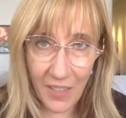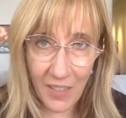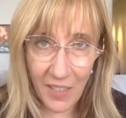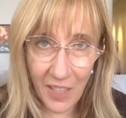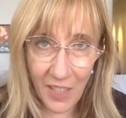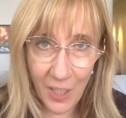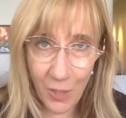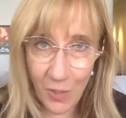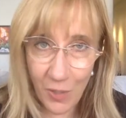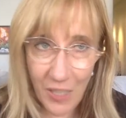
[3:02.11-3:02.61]
And
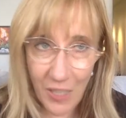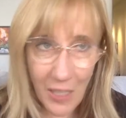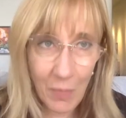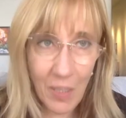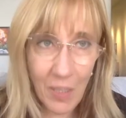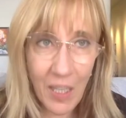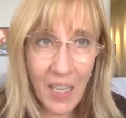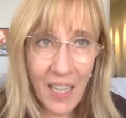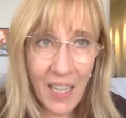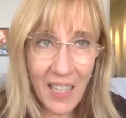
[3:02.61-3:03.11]
can you tell me
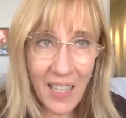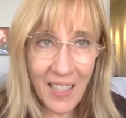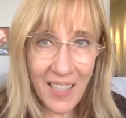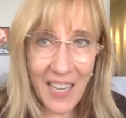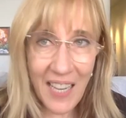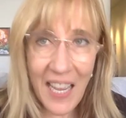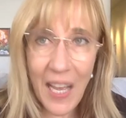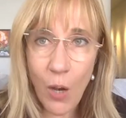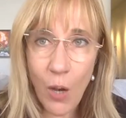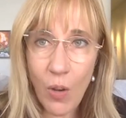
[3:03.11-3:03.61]
yes.
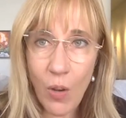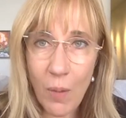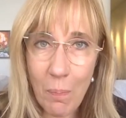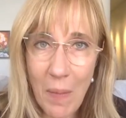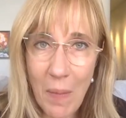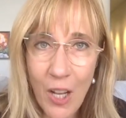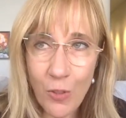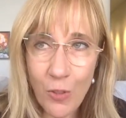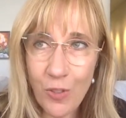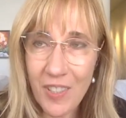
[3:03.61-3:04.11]
now
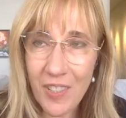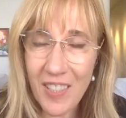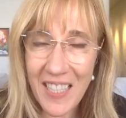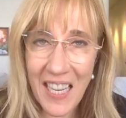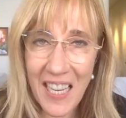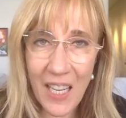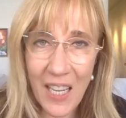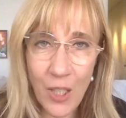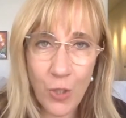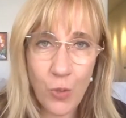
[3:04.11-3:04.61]
about the
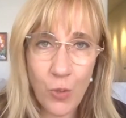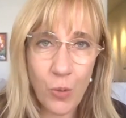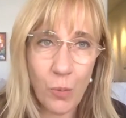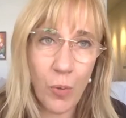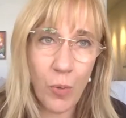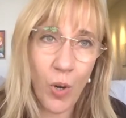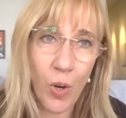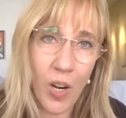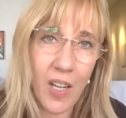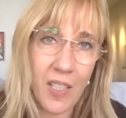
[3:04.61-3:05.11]
actual
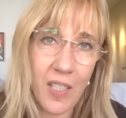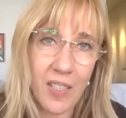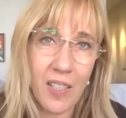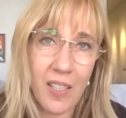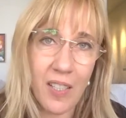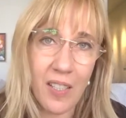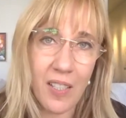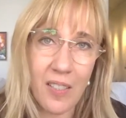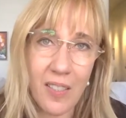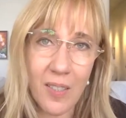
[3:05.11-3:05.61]

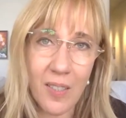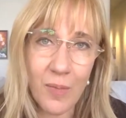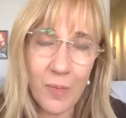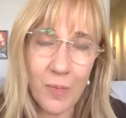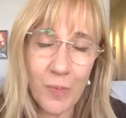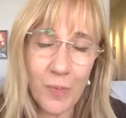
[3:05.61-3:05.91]
process?